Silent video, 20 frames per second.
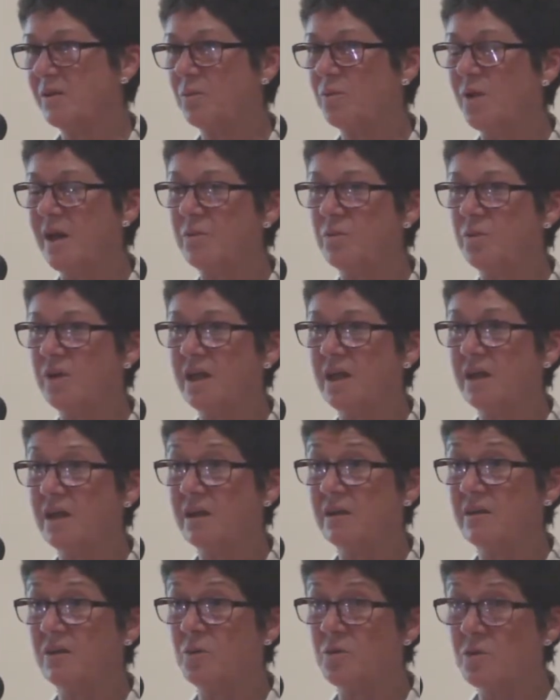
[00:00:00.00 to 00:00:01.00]
When
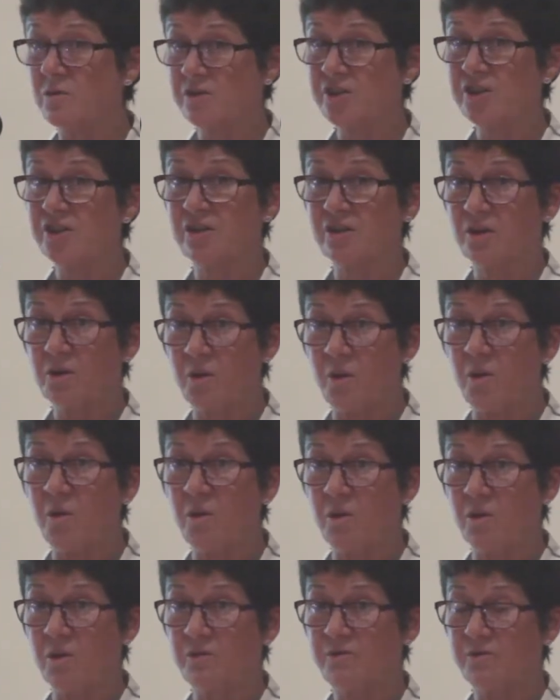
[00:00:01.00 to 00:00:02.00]
we launched the
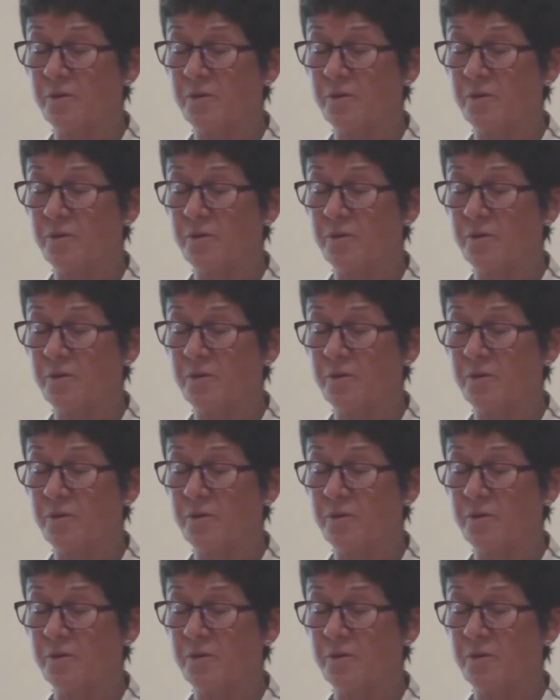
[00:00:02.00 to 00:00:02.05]
call